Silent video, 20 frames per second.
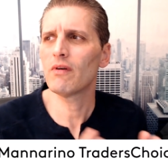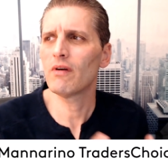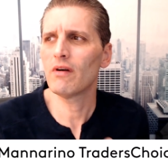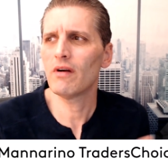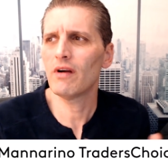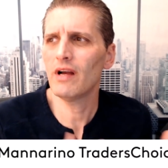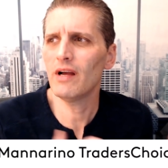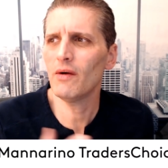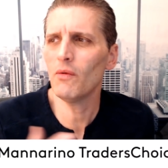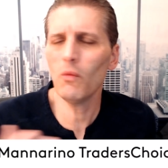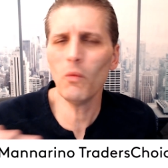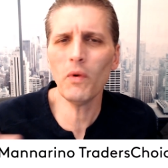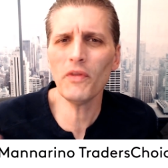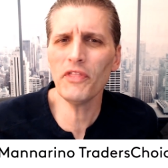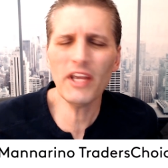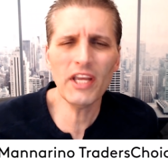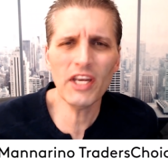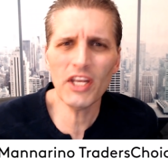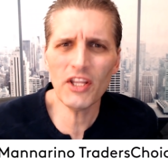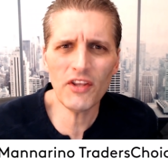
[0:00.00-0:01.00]
what they're going to
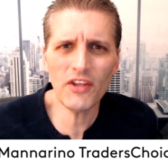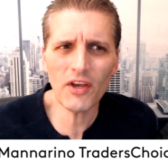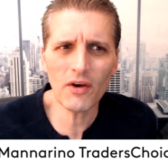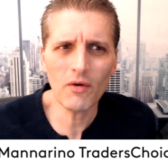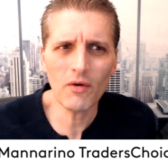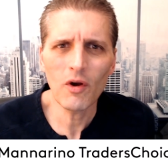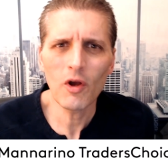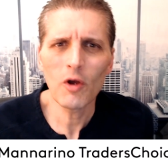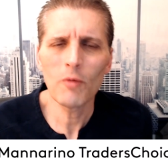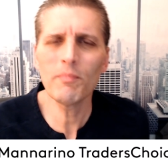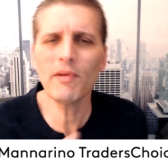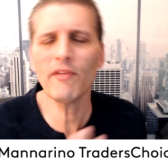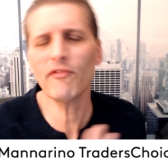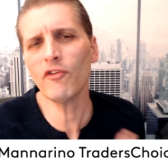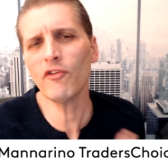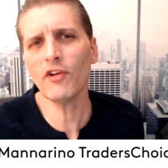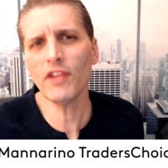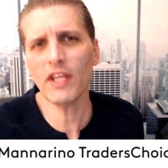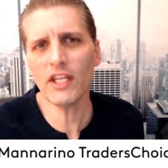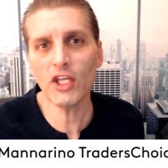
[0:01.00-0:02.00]
do before they
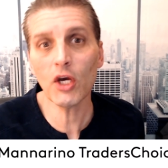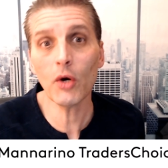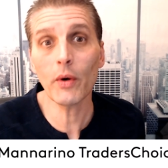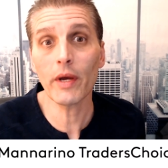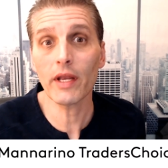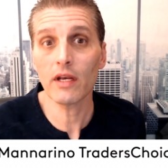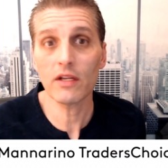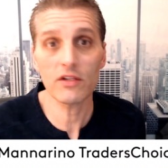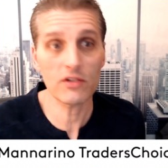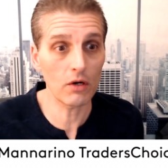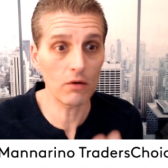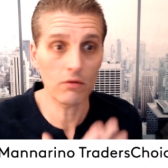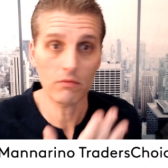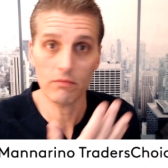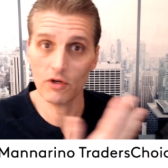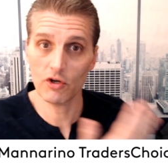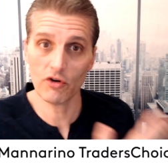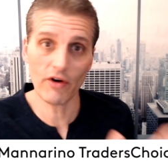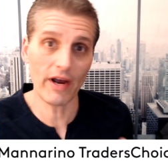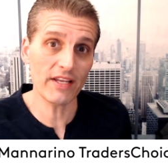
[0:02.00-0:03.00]
do it. So
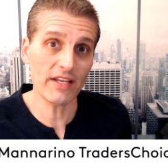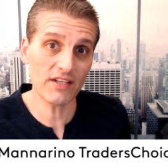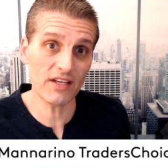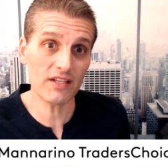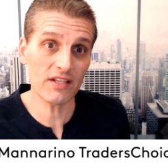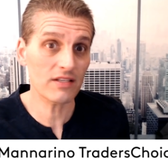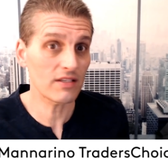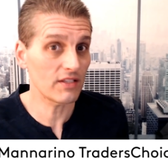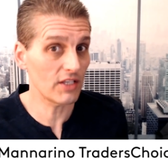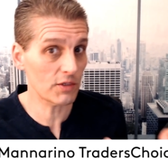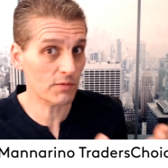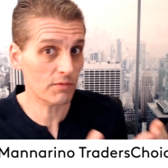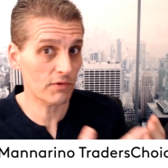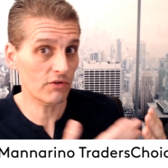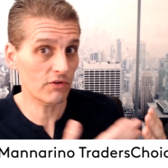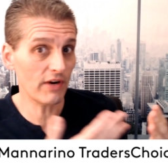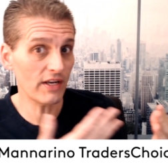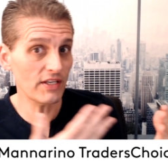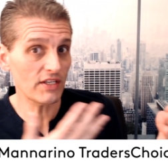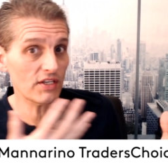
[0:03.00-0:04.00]
crisis, this
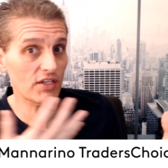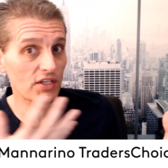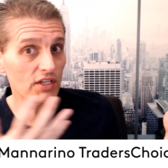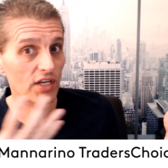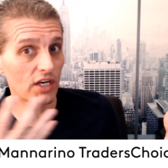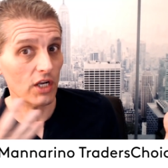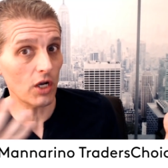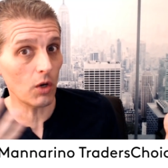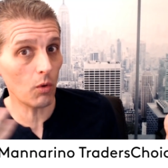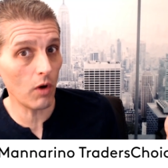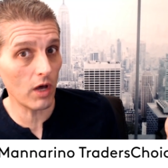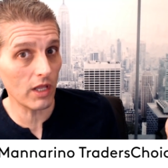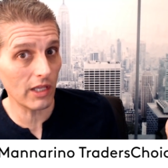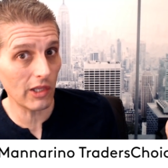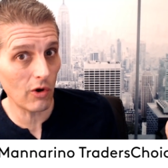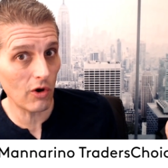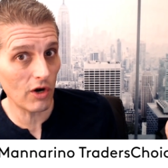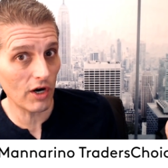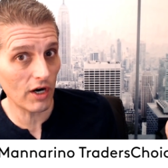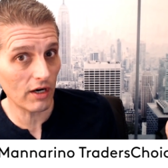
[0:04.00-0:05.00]
crisis is going to go on
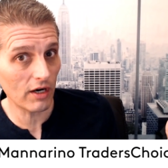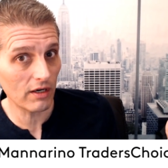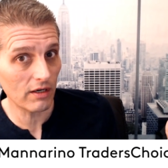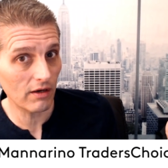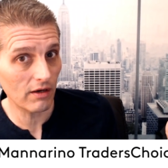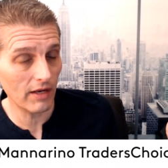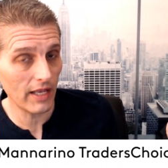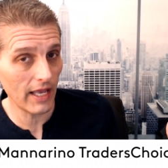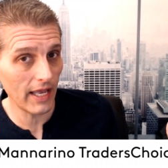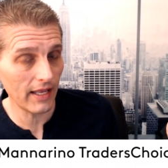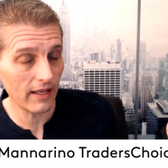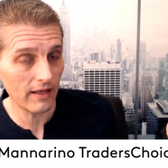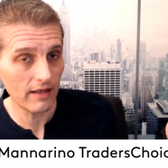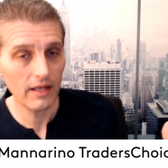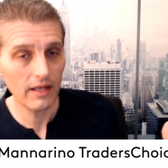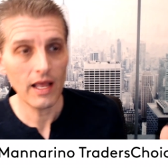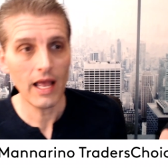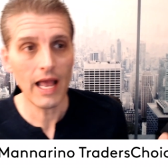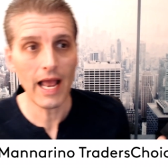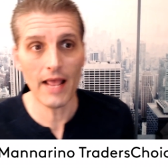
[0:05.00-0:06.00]
longer, okay?
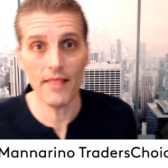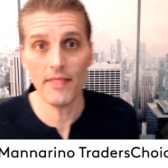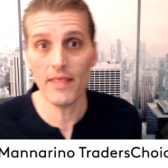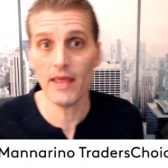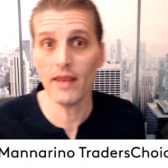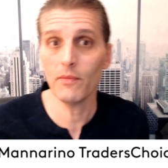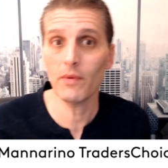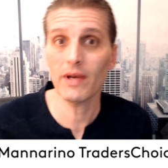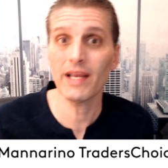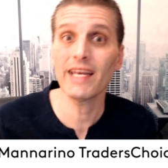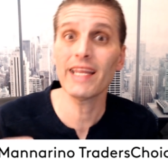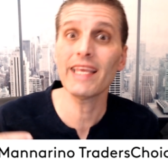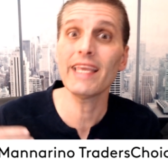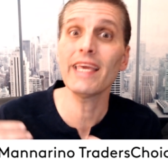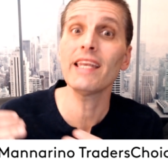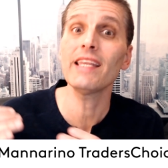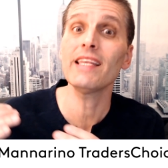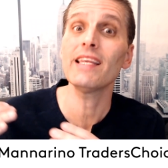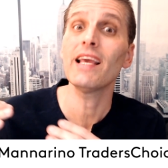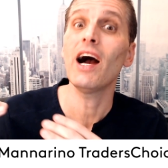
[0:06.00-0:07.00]
And then we're going to get
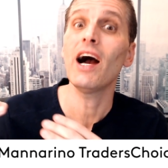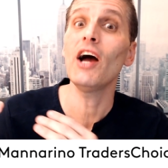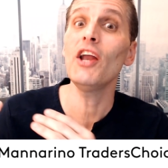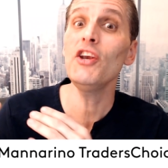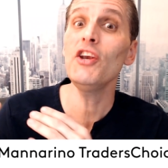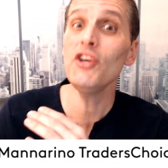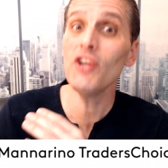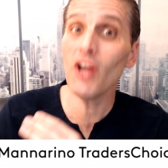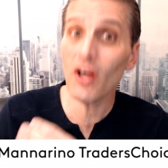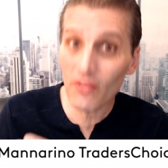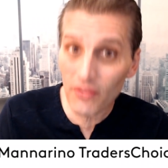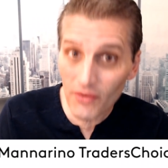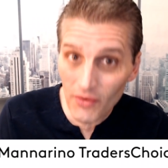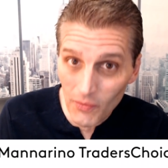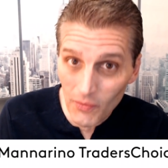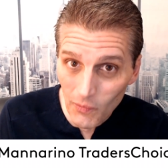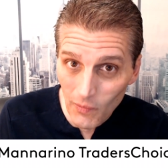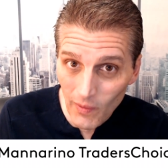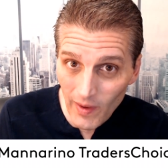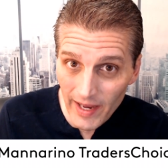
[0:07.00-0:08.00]
another
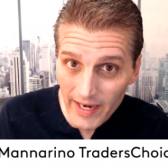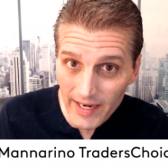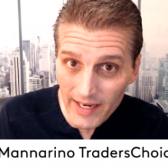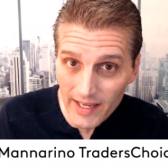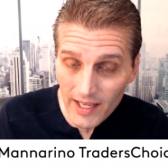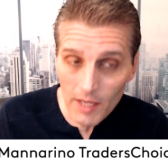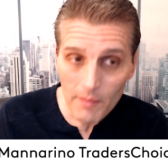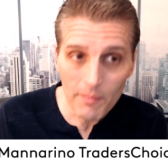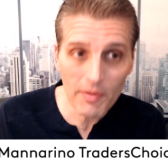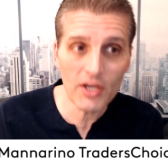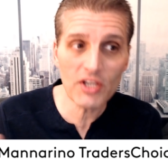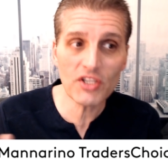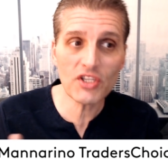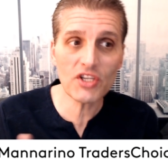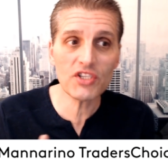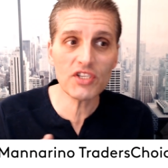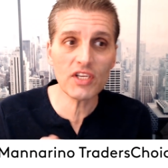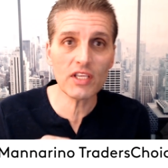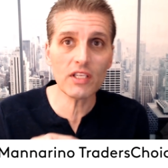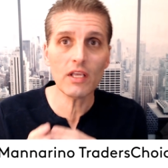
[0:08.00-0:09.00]
one because you
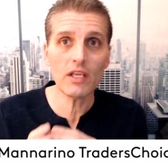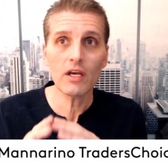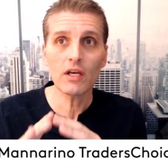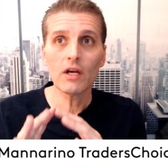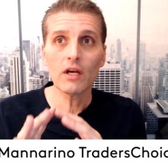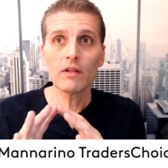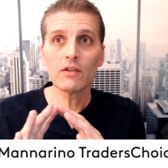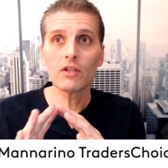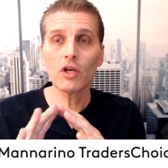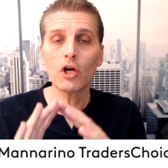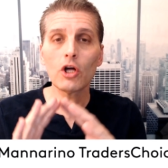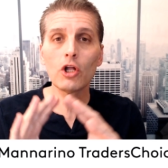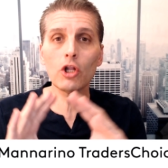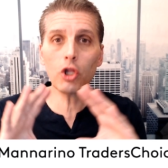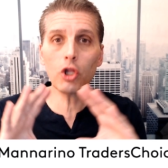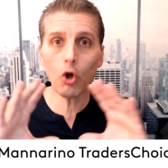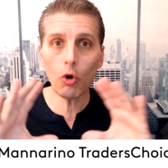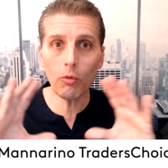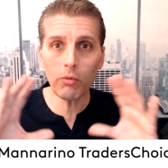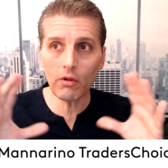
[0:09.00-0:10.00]
see the
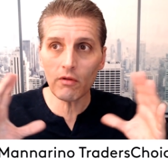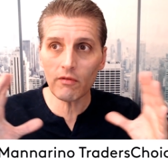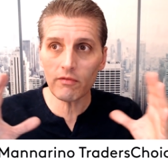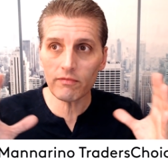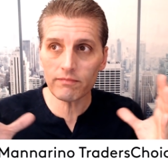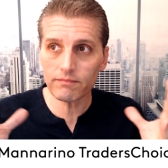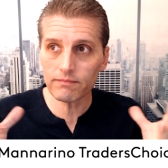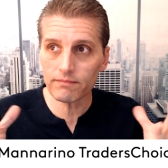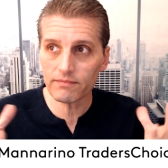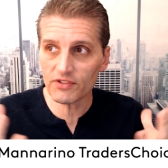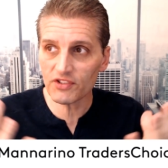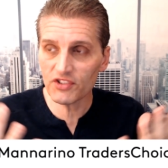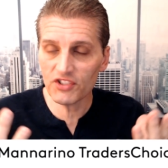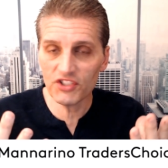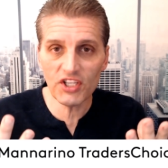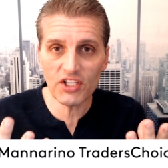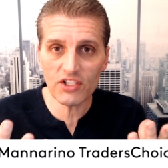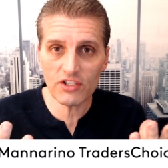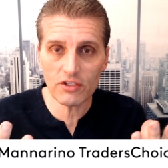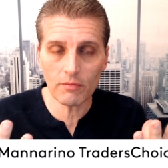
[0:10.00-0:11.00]
global
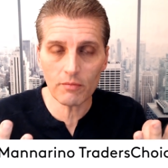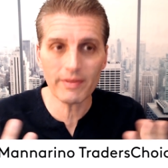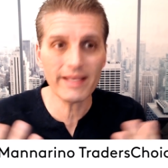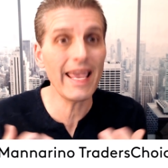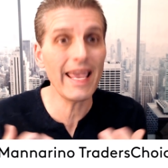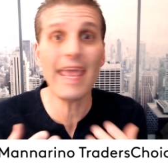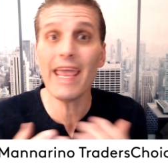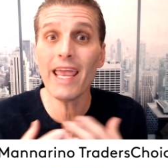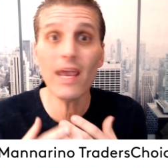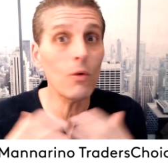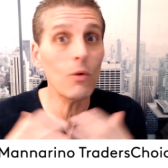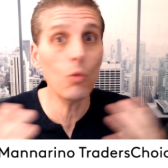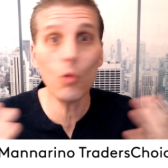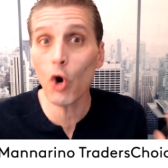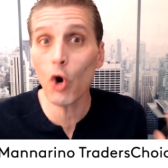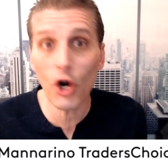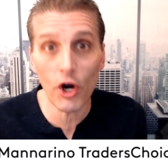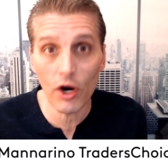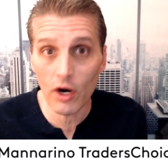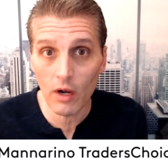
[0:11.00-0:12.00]
system can't
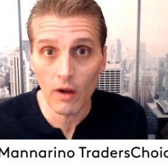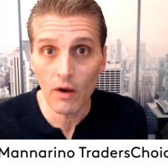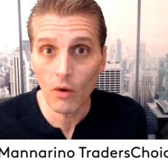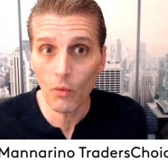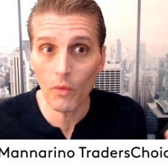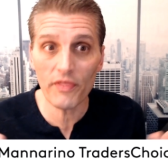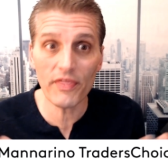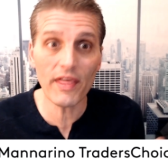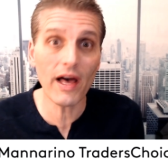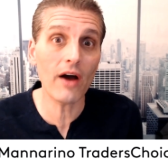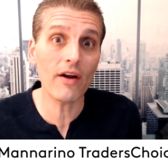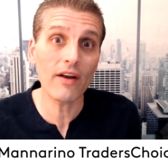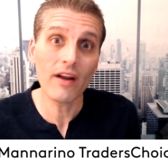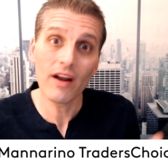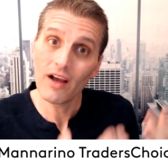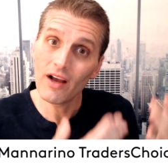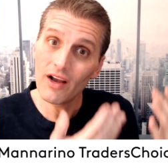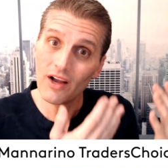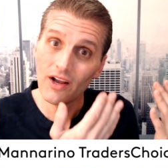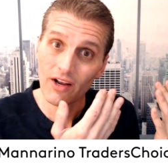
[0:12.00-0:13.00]
work without
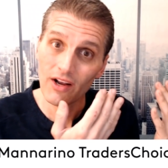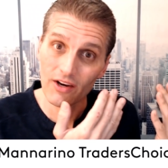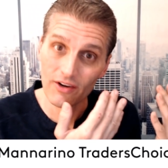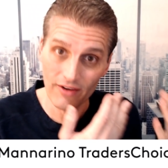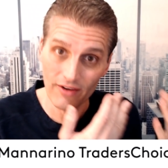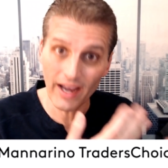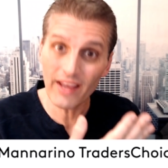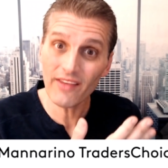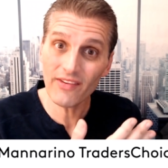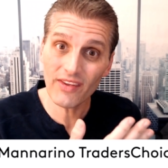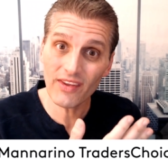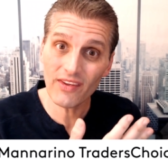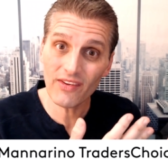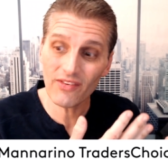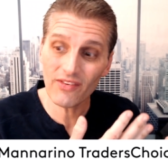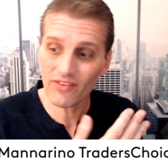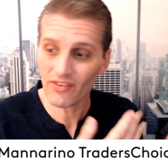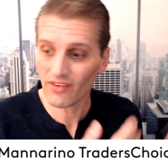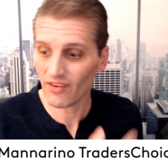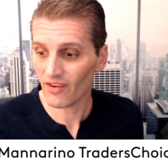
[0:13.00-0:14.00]
crisis
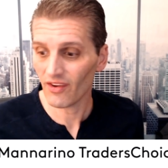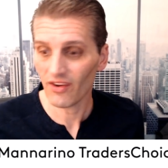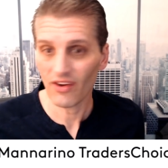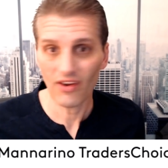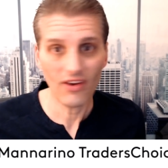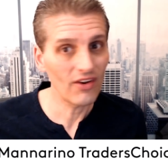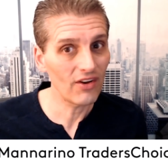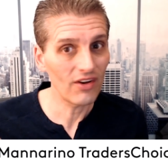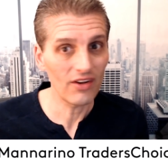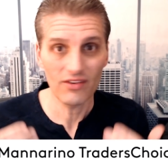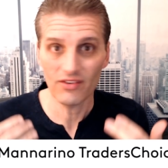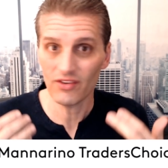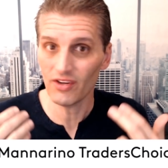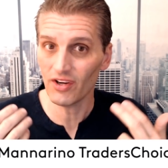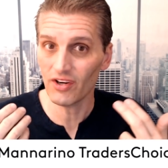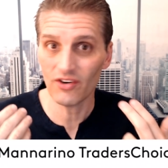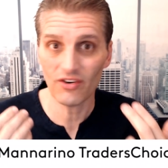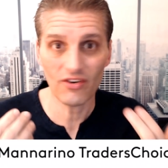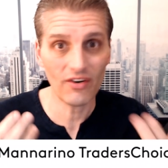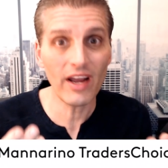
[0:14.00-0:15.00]
to
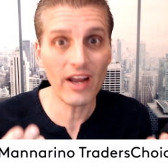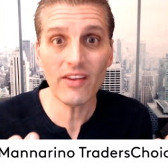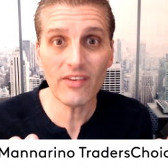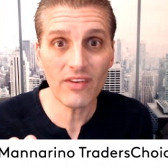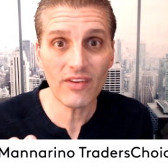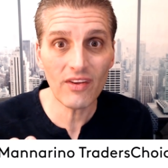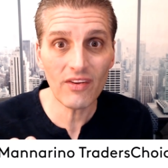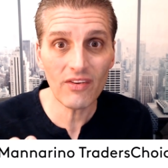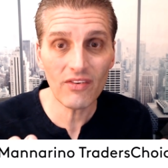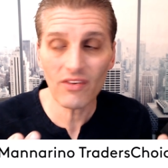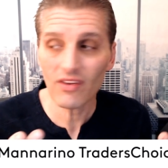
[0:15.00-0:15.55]
crisis